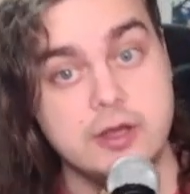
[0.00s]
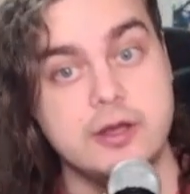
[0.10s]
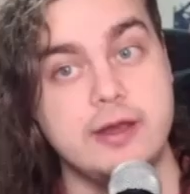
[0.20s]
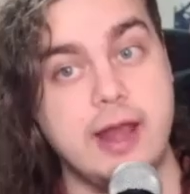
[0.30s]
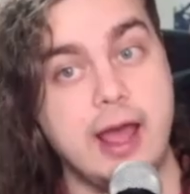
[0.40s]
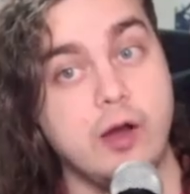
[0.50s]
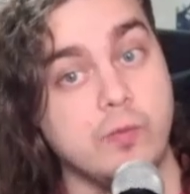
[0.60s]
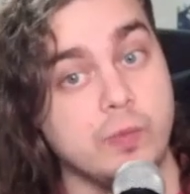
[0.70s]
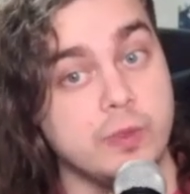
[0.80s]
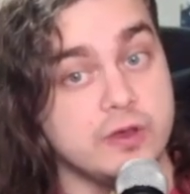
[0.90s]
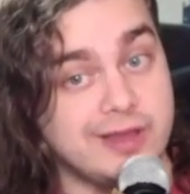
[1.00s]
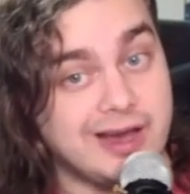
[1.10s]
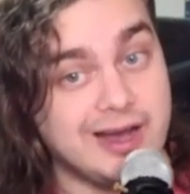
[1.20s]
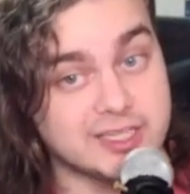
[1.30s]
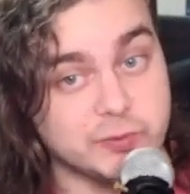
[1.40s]
Now, the
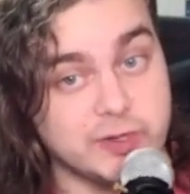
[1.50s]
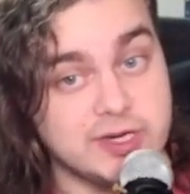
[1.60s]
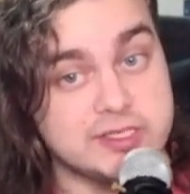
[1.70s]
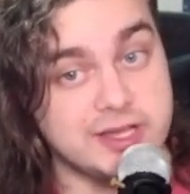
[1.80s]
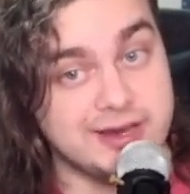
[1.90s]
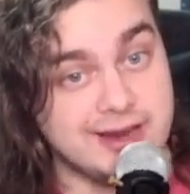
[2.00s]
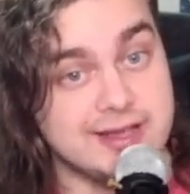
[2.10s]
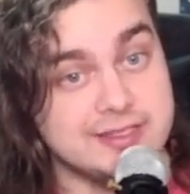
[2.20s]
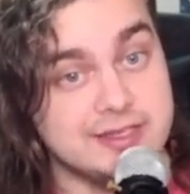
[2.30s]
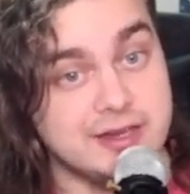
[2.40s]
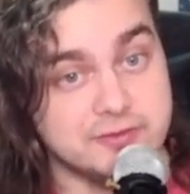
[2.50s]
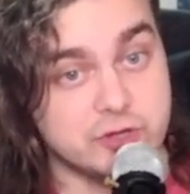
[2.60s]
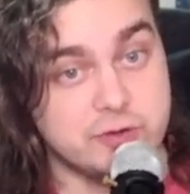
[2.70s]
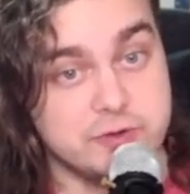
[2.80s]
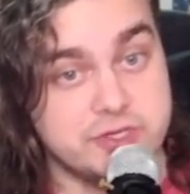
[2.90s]
Hawks bring us a nice set of
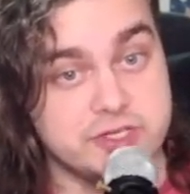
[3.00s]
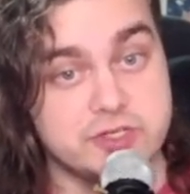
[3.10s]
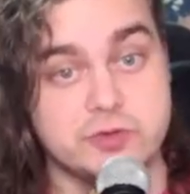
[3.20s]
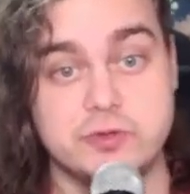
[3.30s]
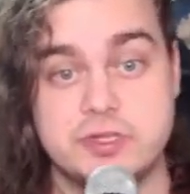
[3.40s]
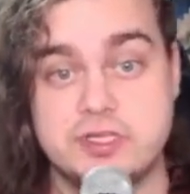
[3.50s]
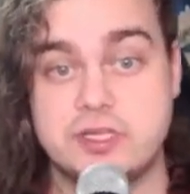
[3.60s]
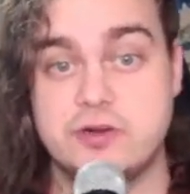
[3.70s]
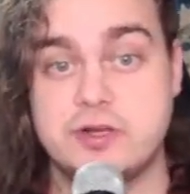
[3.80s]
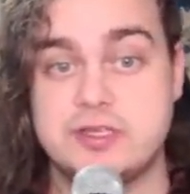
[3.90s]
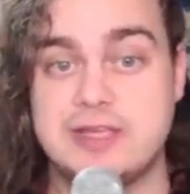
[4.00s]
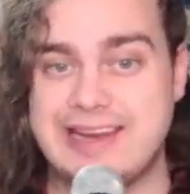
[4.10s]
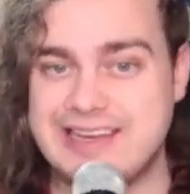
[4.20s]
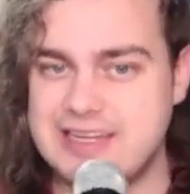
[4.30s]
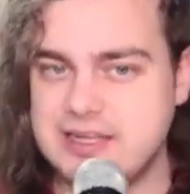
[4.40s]
skirmishes through the series
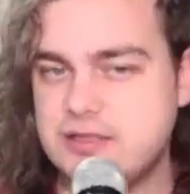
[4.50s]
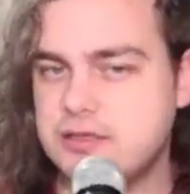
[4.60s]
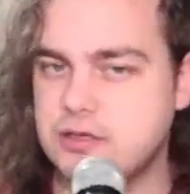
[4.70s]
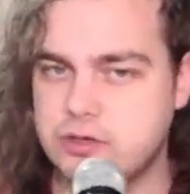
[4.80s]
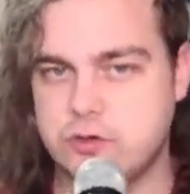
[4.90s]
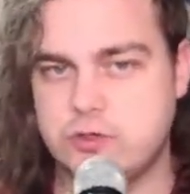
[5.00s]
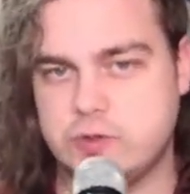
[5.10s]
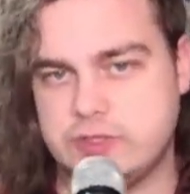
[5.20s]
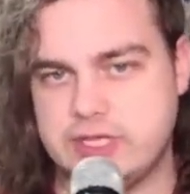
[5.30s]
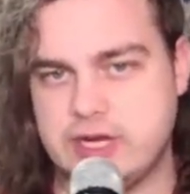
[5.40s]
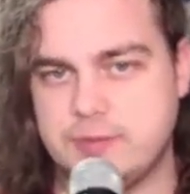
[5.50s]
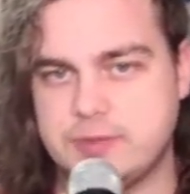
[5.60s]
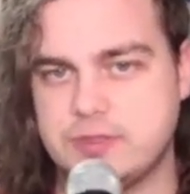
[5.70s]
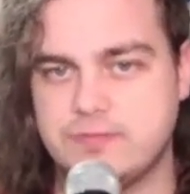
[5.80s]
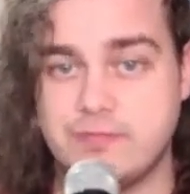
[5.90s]
and decent neutral
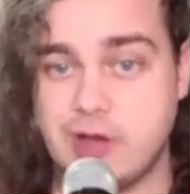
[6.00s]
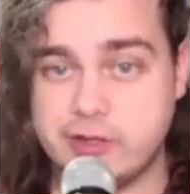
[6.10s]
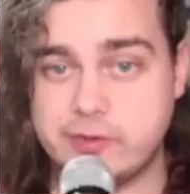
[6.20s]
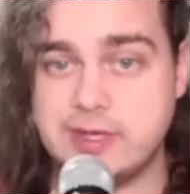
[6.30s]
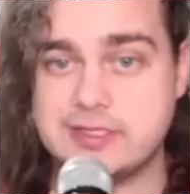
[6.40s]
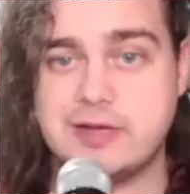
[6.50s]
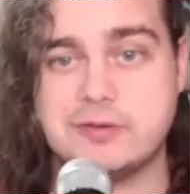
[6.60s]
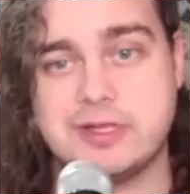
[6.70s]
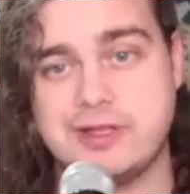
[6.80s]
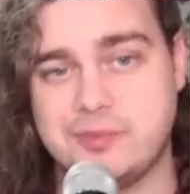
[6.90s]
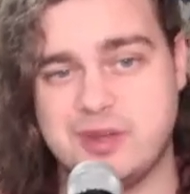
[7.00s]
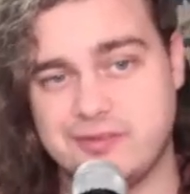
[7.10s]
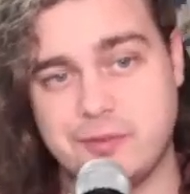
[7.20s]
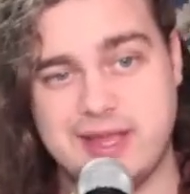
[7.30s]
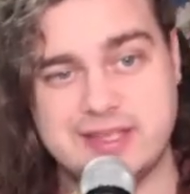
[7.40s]
setups. Otherwise, it was a little bit of
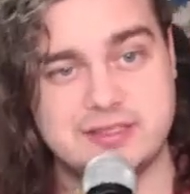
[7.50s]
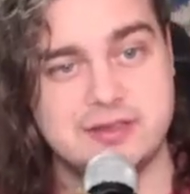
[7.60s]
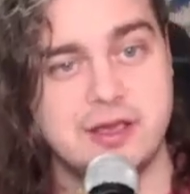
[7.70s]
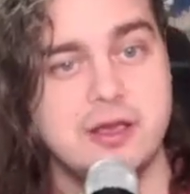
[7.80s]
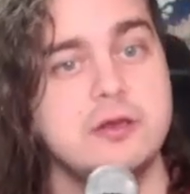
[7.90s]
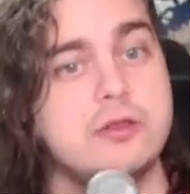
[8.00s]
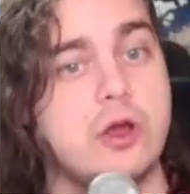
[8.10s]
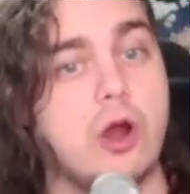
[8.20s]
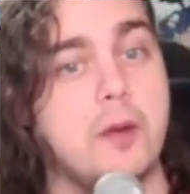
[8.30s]
a mess. There are